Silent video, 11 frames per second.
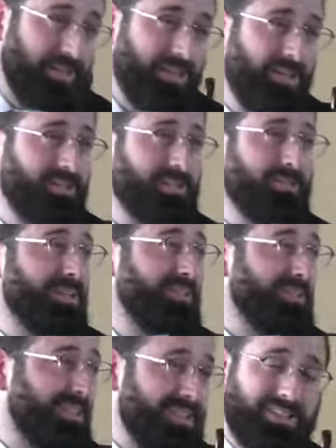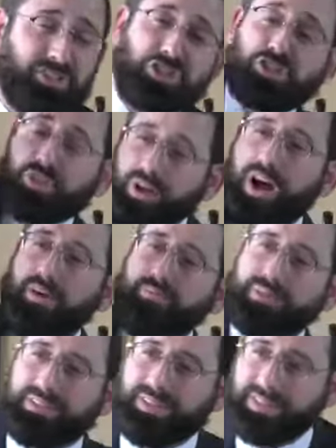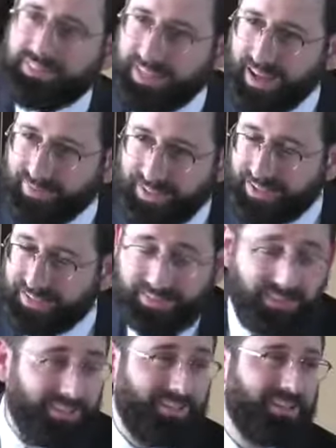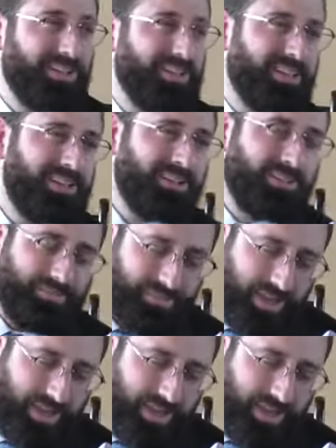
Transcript: You know, sometimes they, they shoot up into the esophagus, you know. You know?